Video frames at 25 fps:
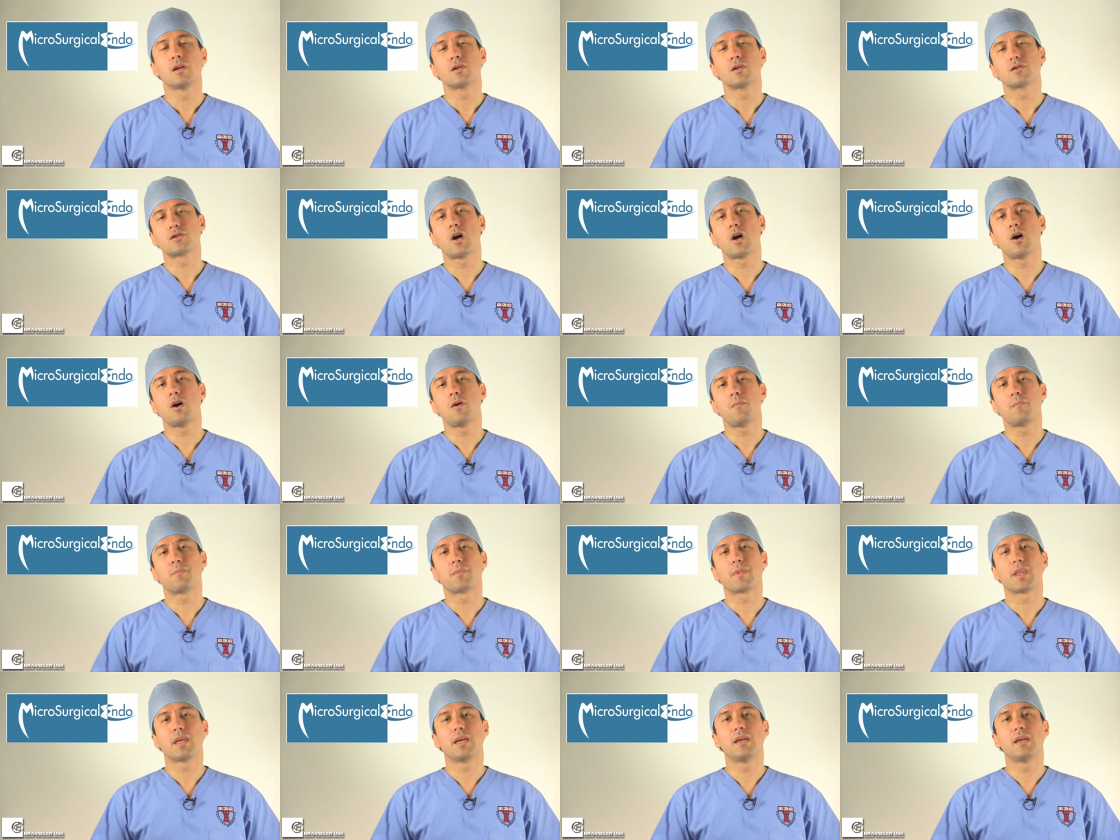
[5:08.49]
So
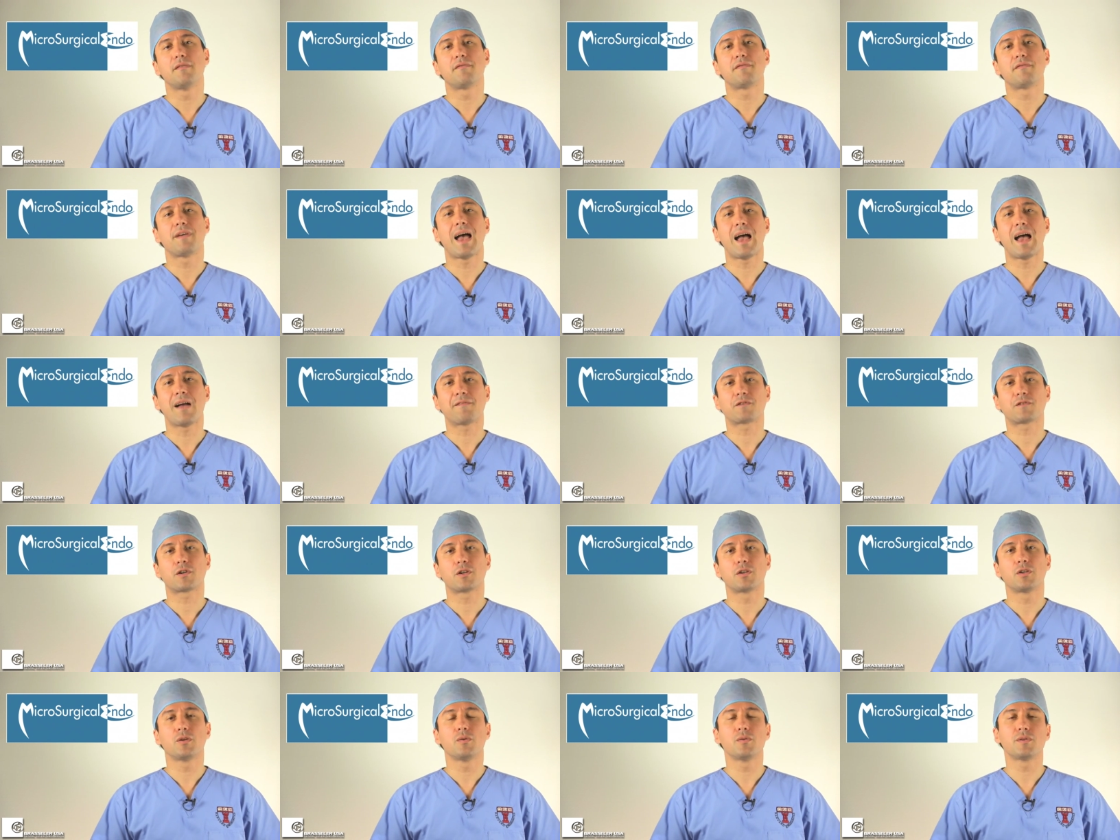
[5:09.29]
if
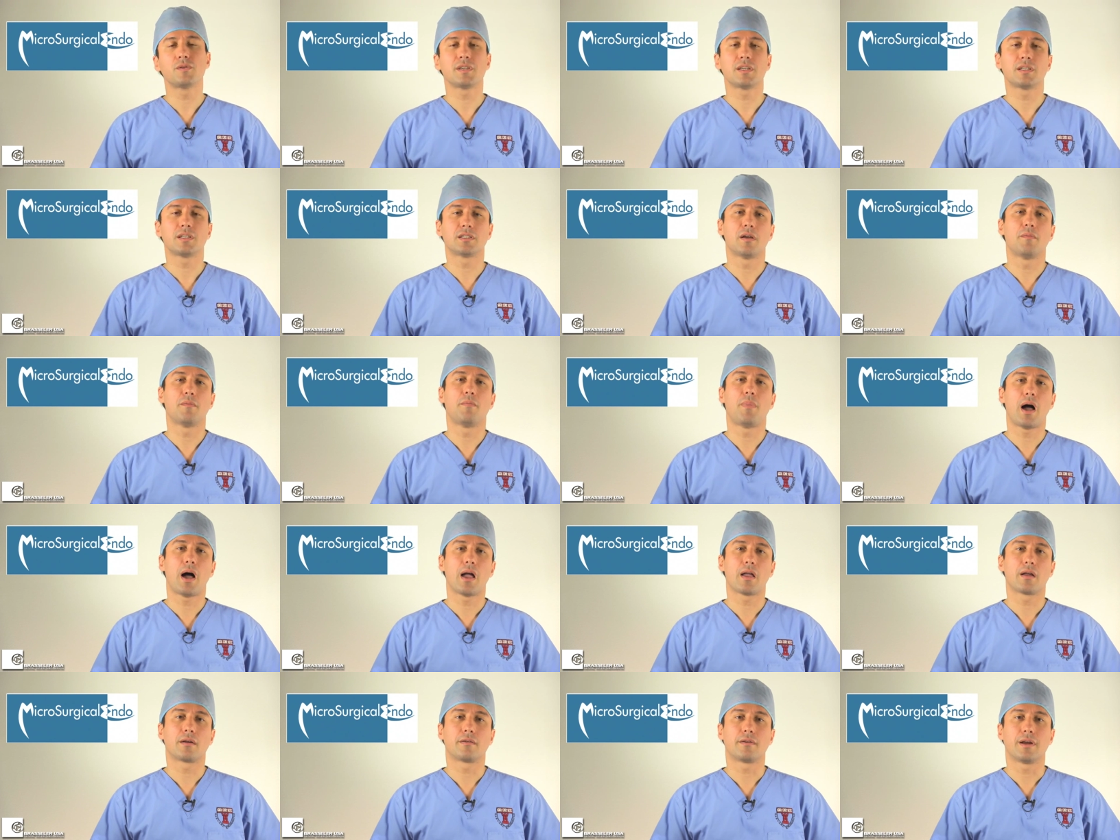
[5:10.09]
after using the
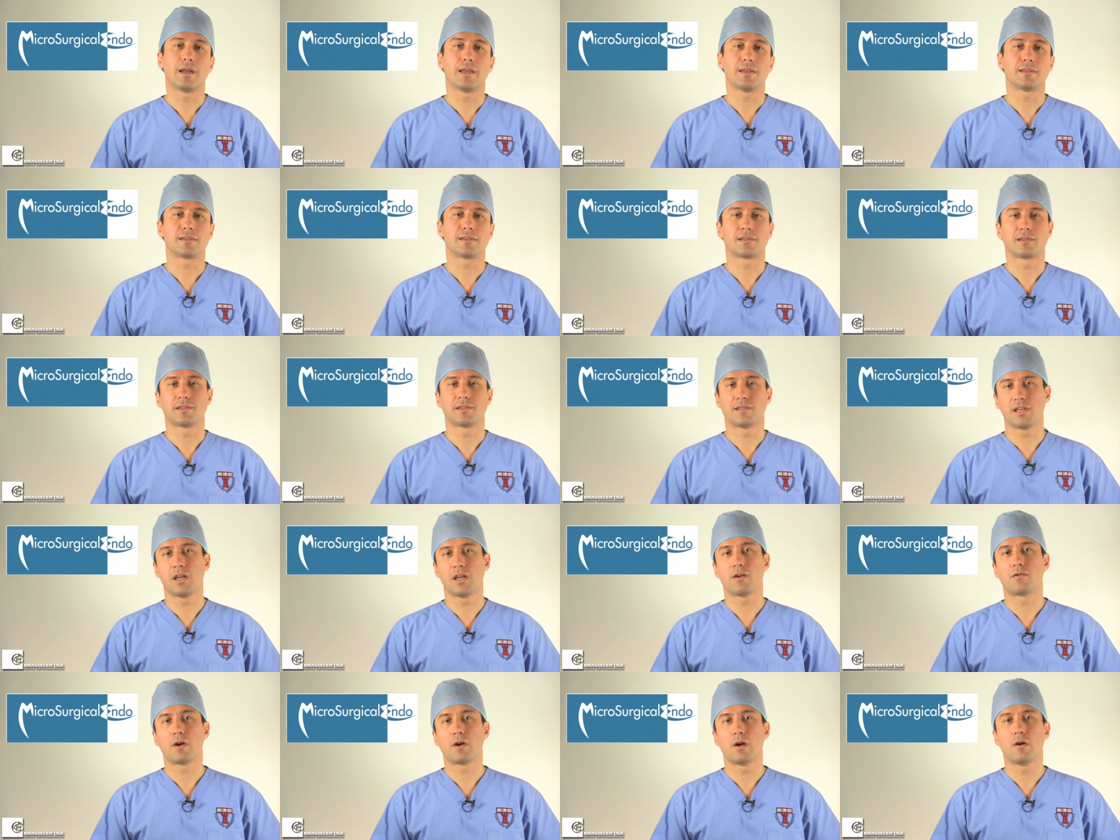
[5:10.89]
BioRaCe
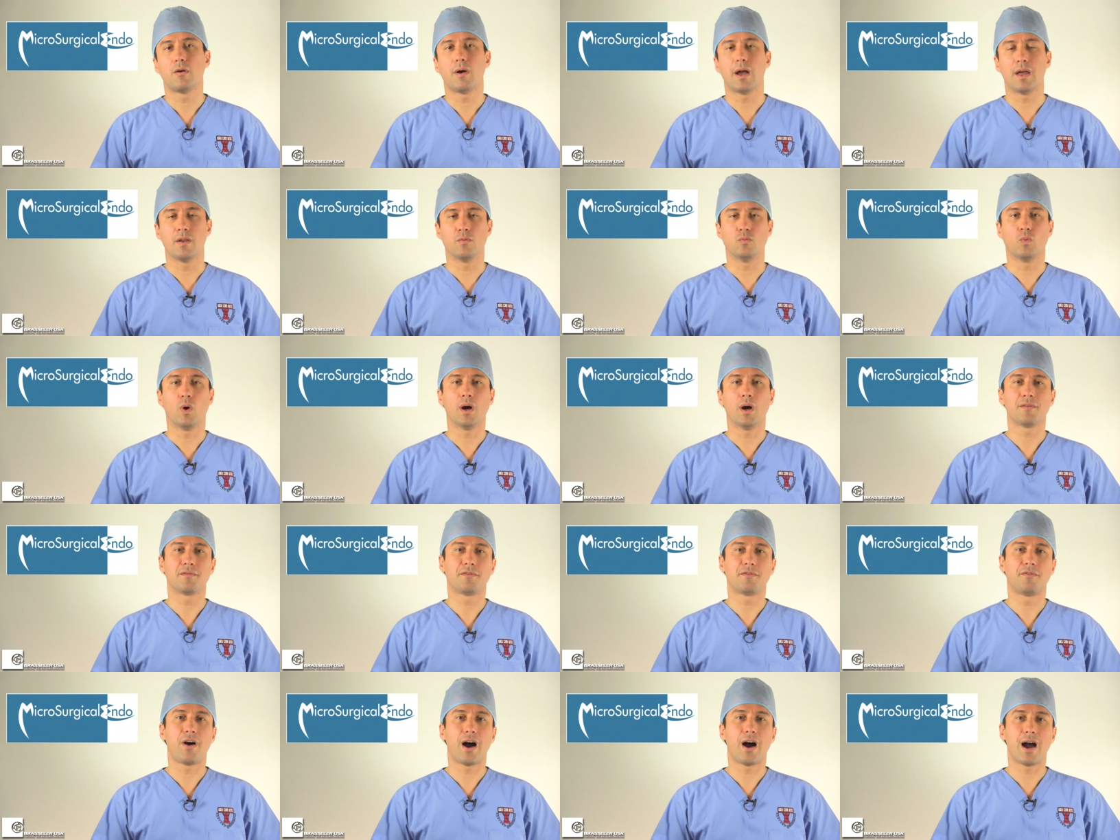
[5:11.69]
0 and
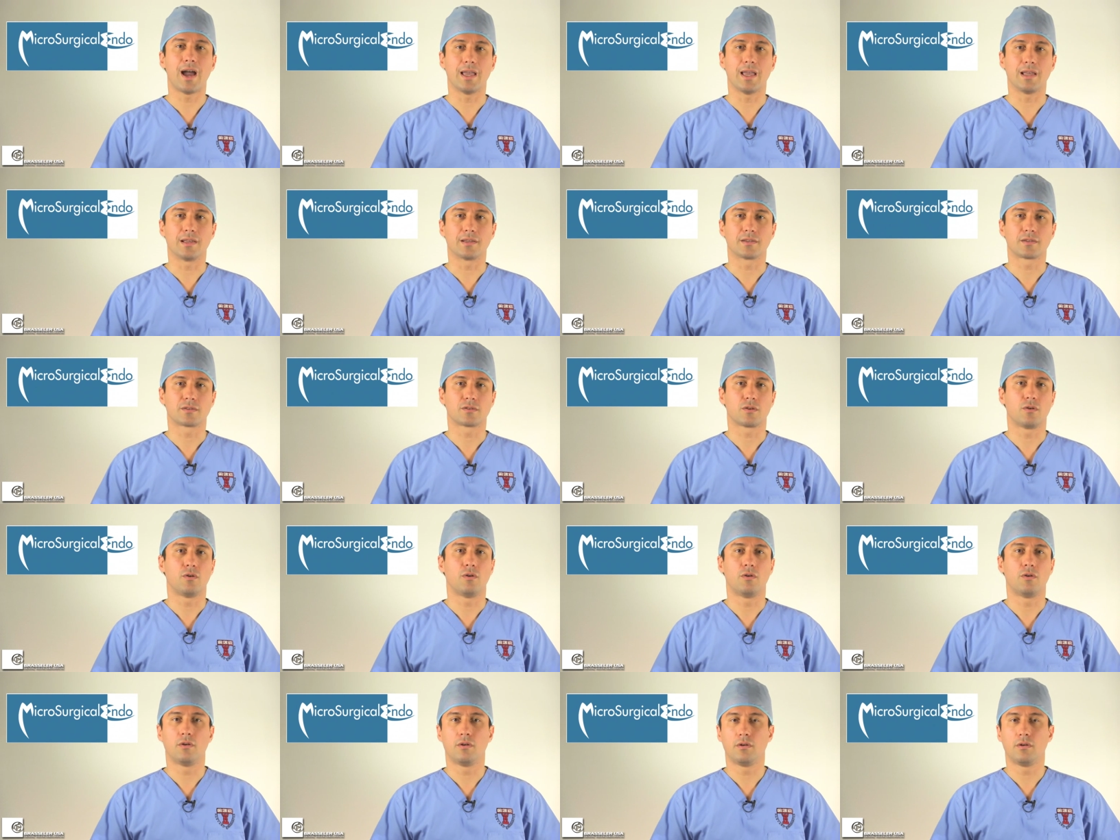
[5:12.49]
1 files
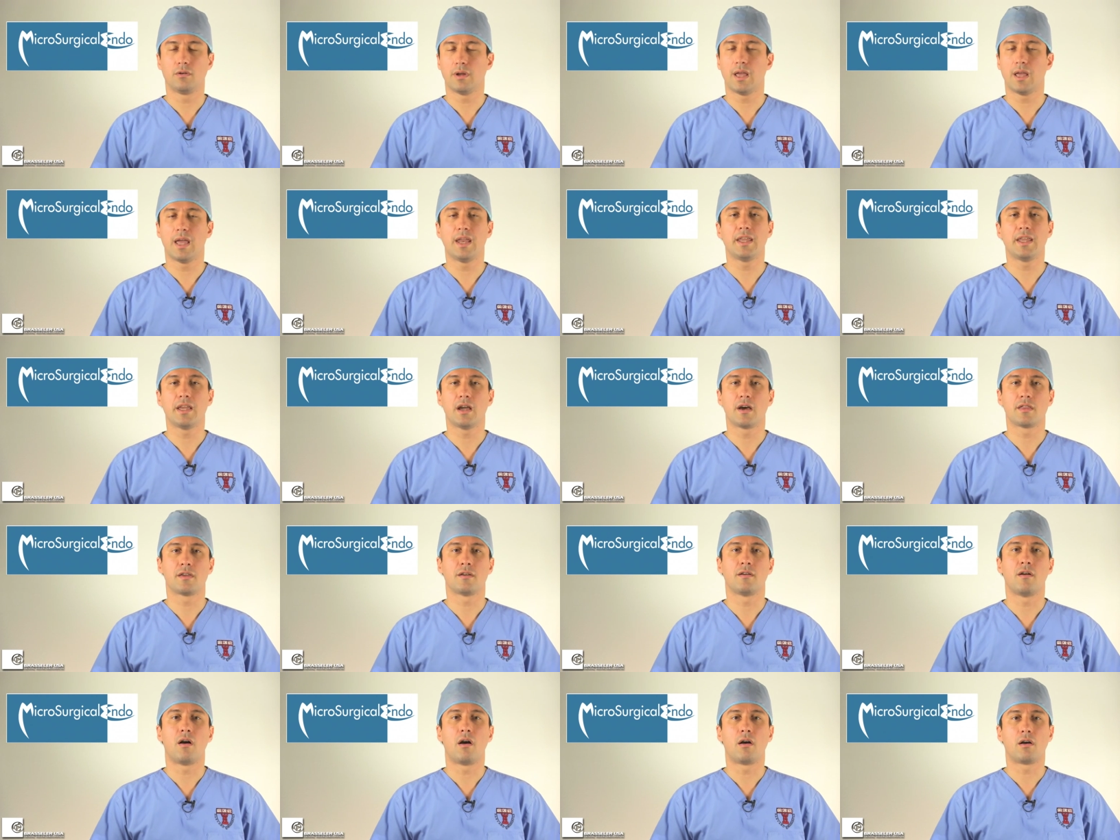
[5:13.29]
or any
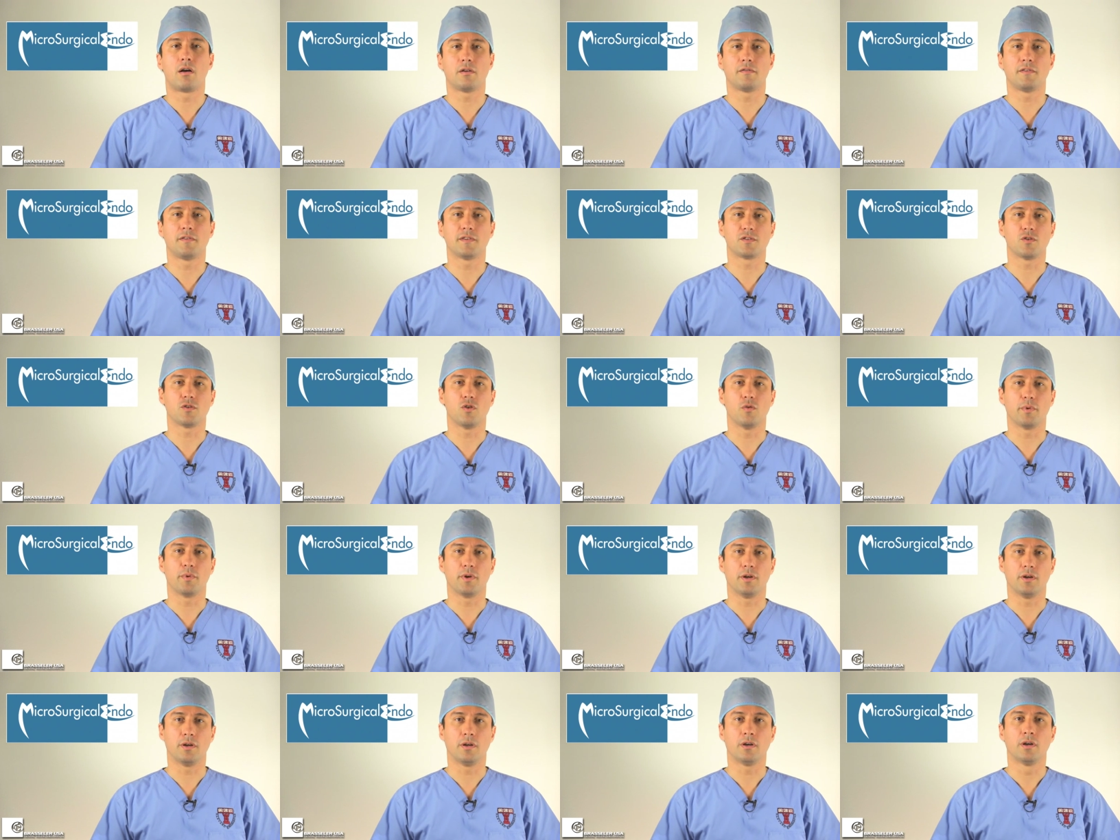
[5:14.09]
other orifice
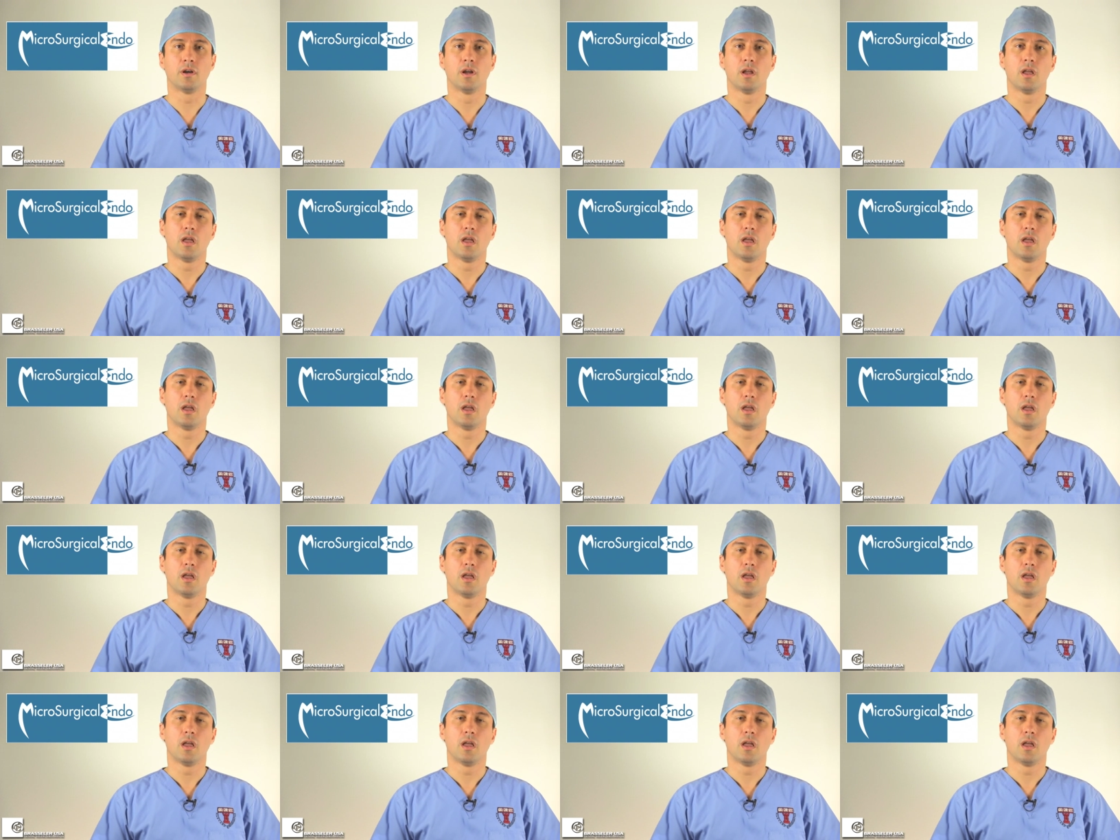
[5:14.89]
opener